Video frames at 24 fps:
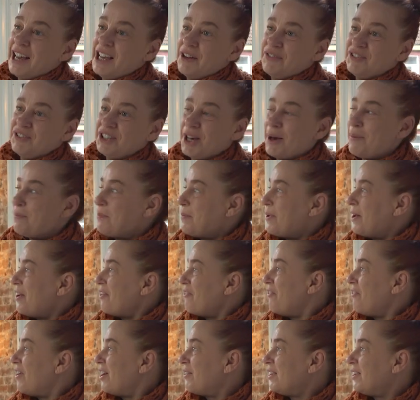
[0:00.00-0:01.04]
I have some
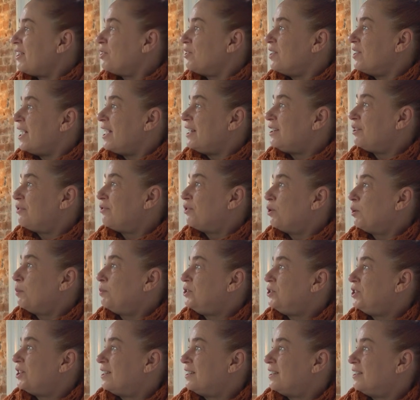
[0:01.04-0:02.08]
very creative
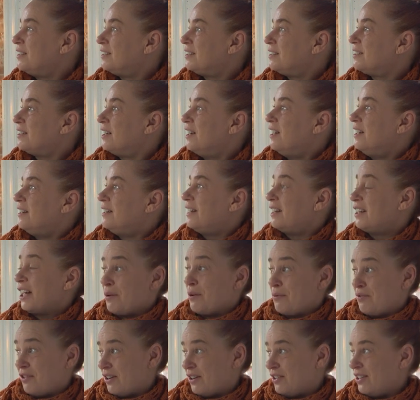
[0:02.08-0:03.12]
options that
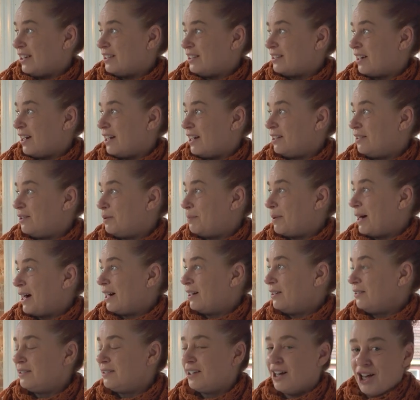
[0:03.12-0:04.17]
I'm very excited
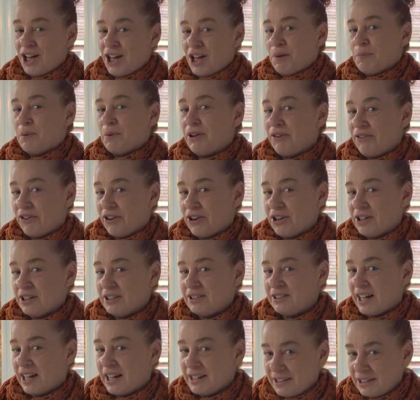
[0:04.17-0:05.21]
about. But
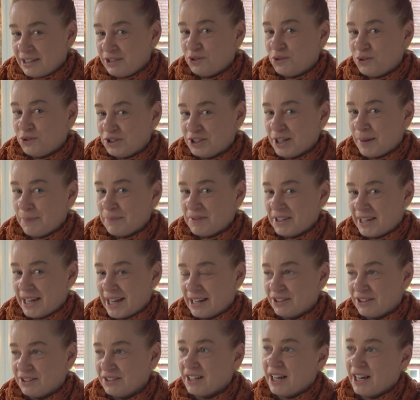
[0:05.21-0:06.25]
first I need to do something
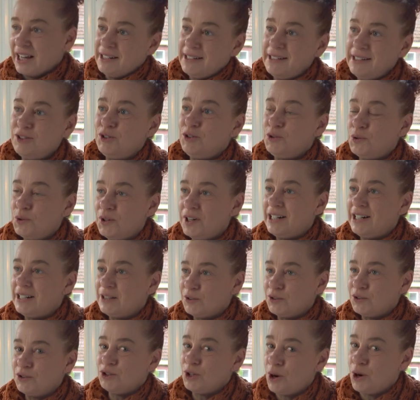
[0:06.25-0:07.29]
else. I need to do a
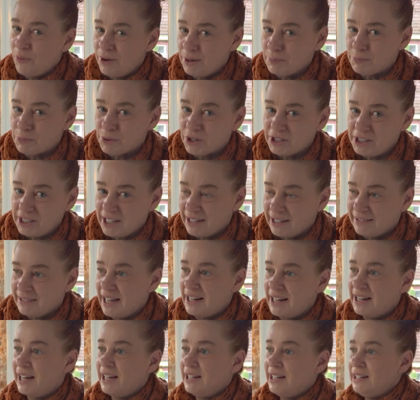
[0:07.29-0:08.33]
little sewing project
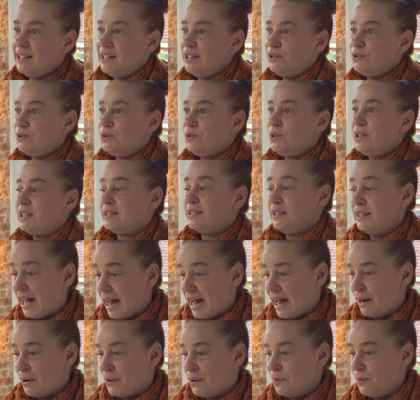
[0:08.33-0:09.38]
and I need to do this
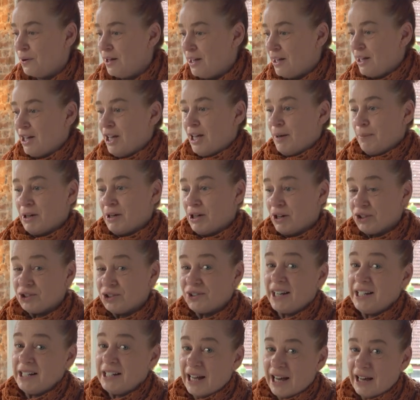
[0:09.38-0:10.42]
now because
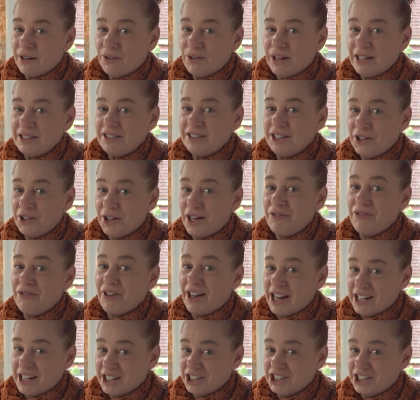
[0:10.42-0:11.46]
right now I still have
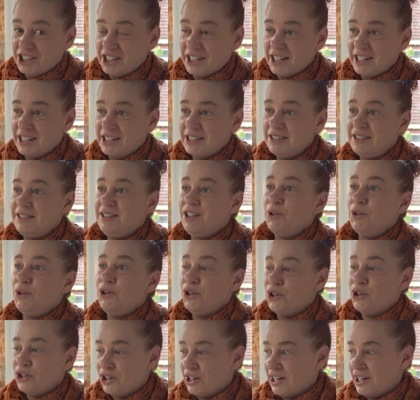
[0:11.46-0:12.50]
energy. It is still
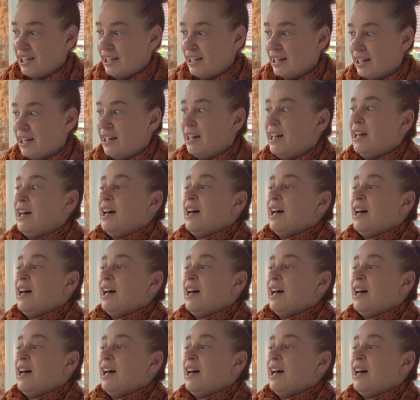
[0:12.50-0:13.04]
early.